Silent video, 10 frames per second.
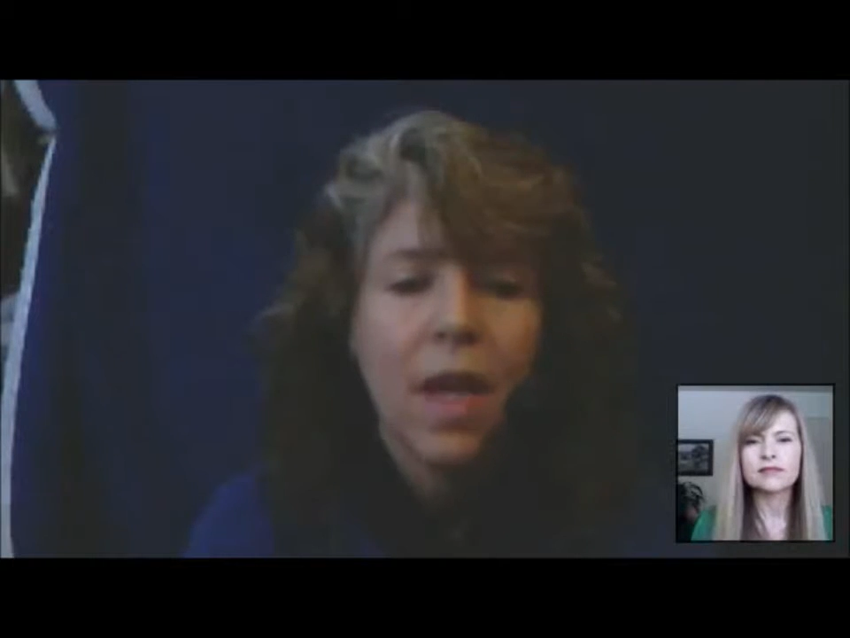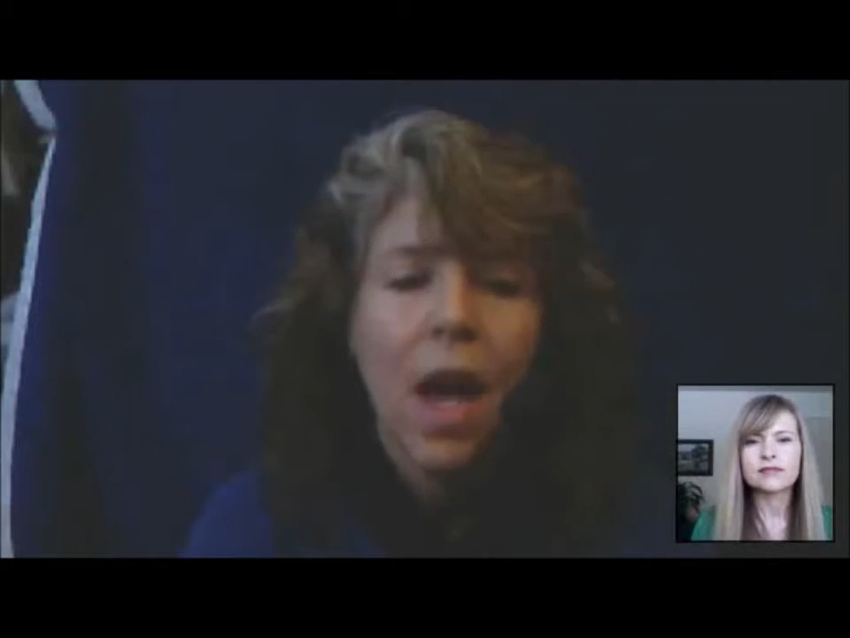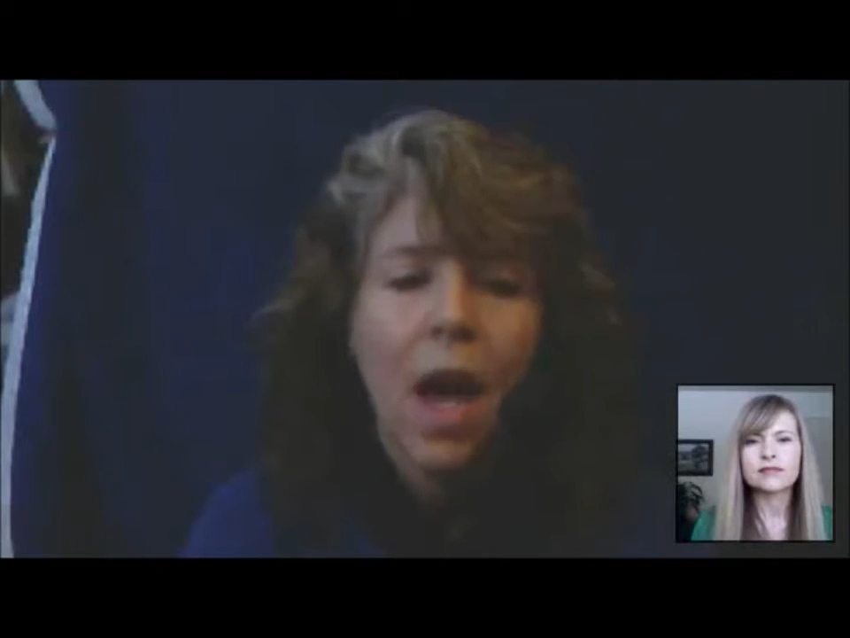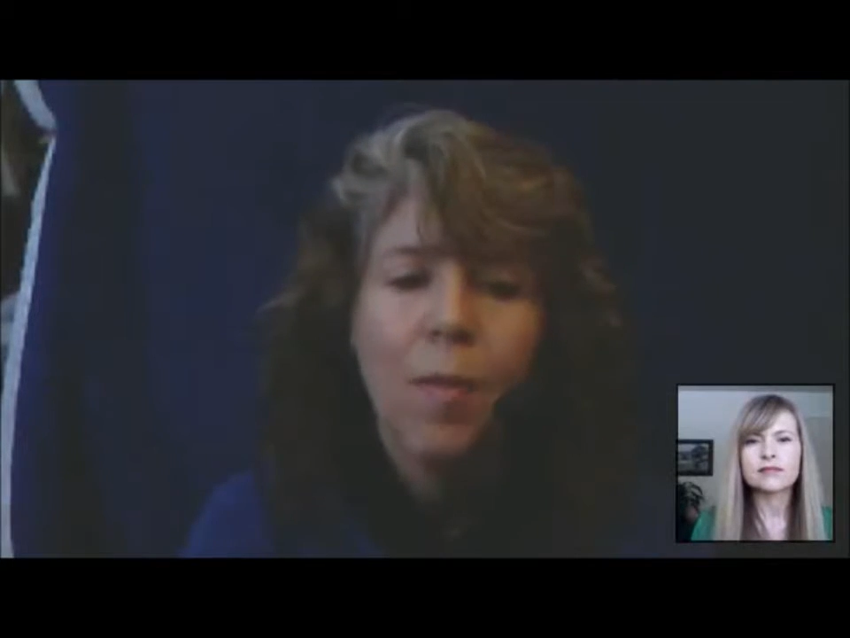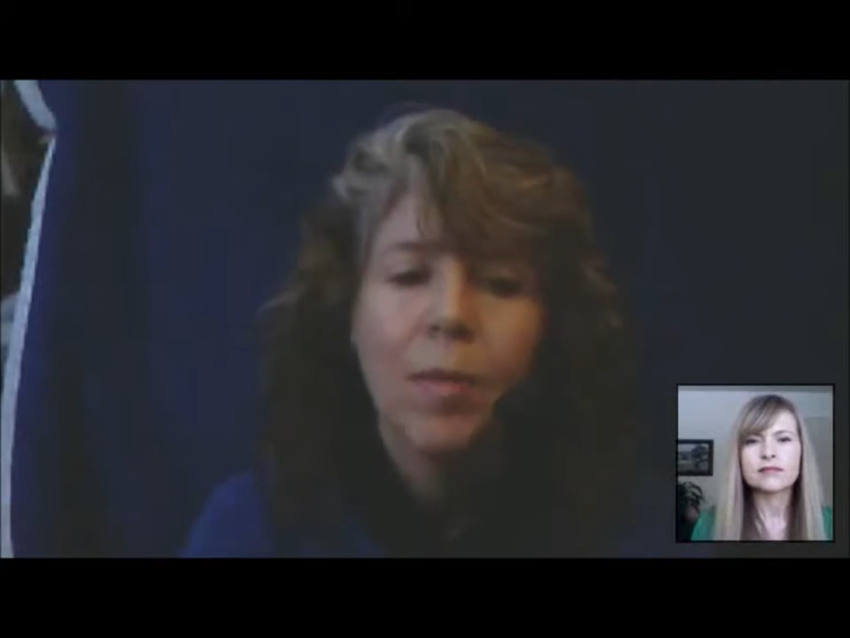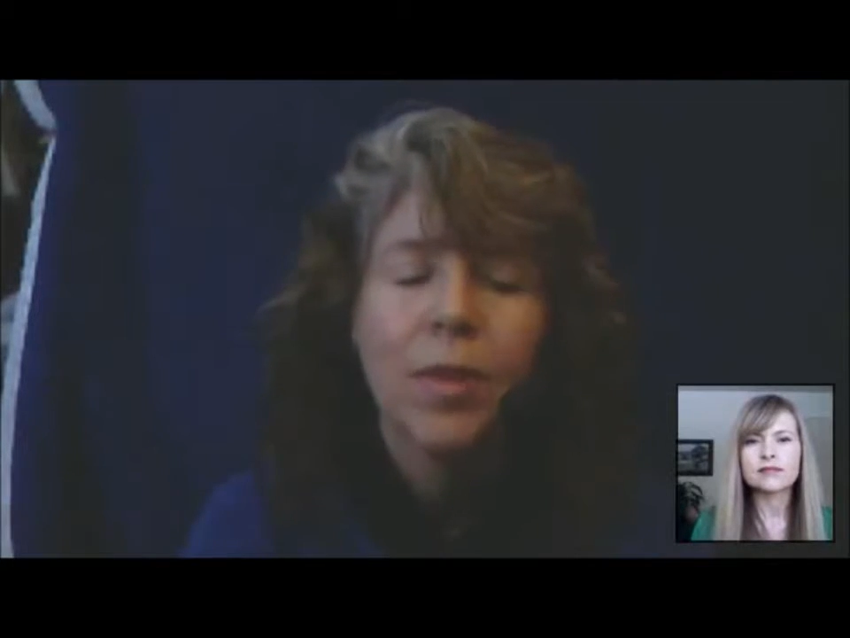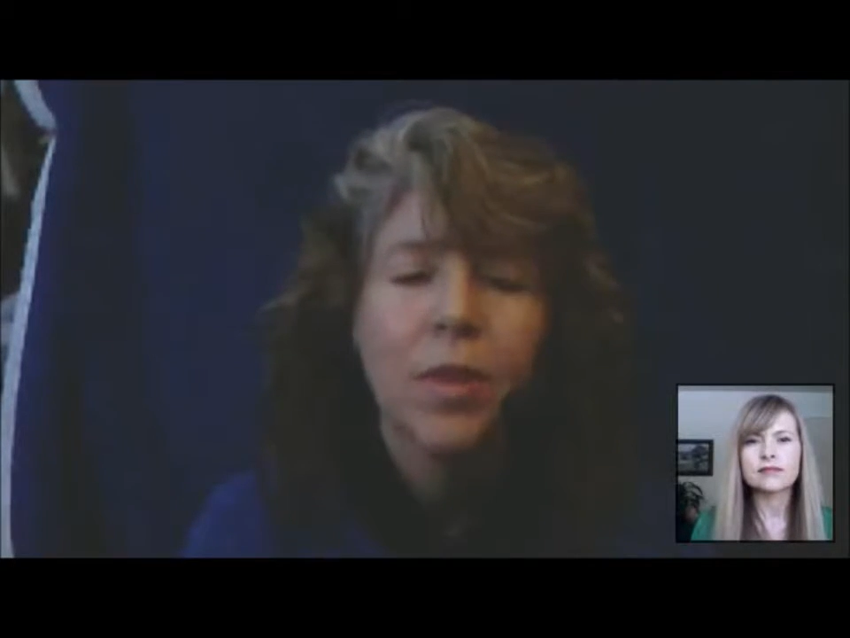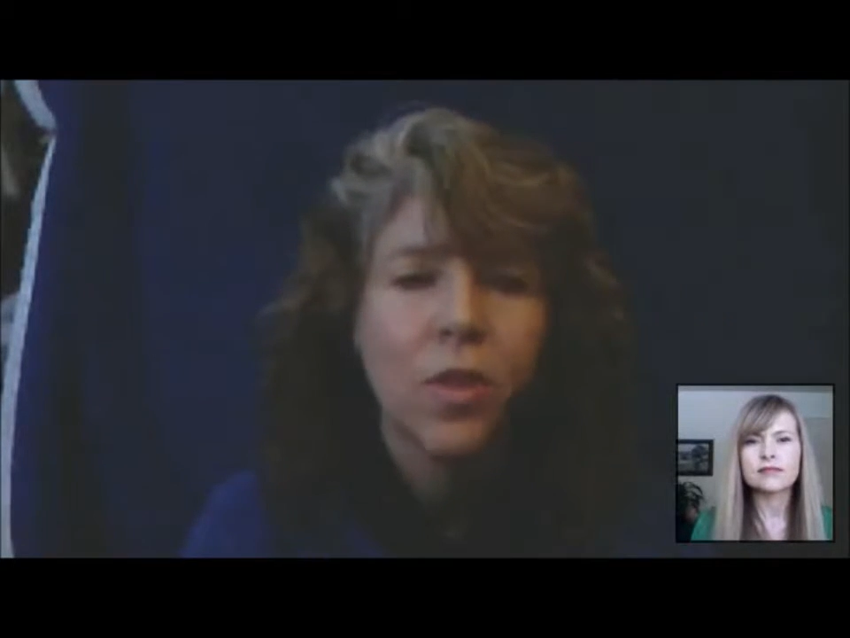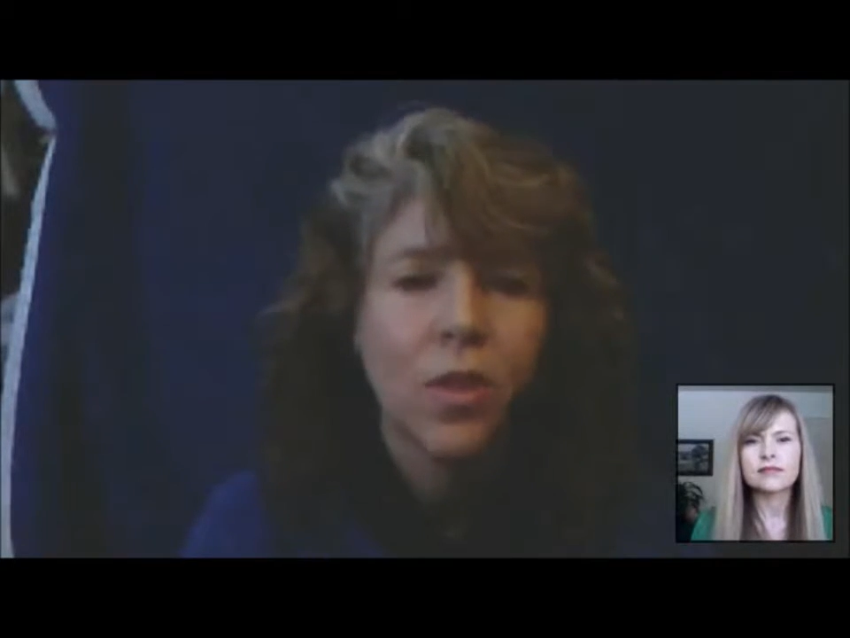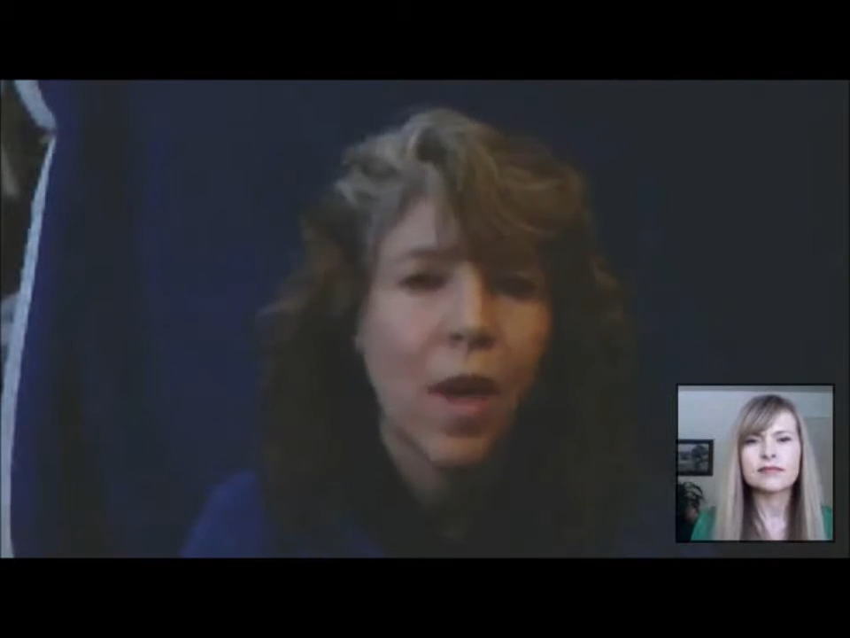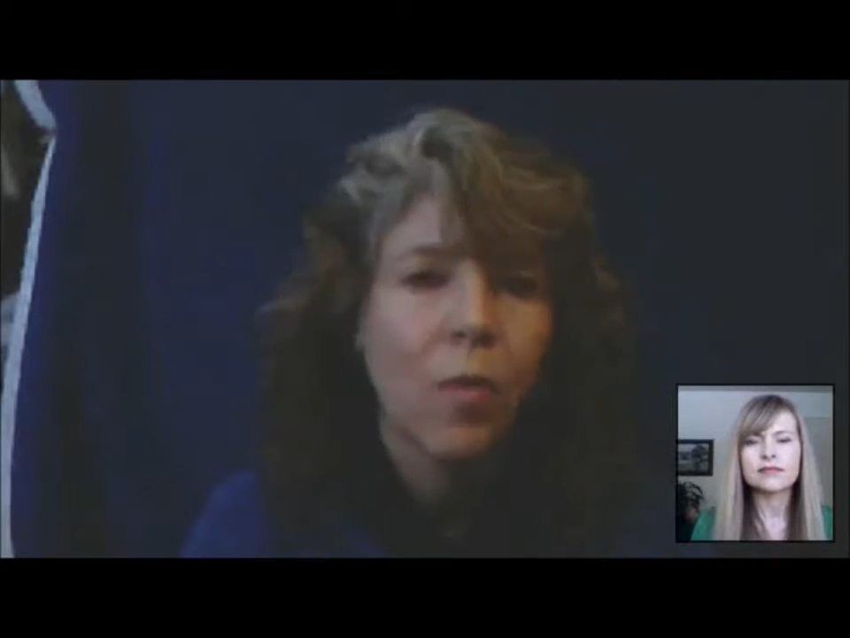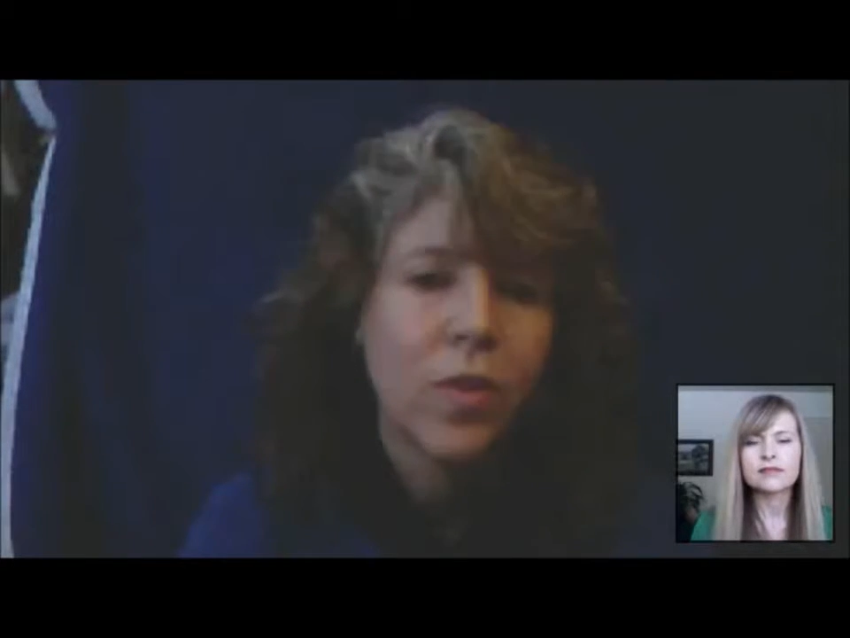I'm able to do that with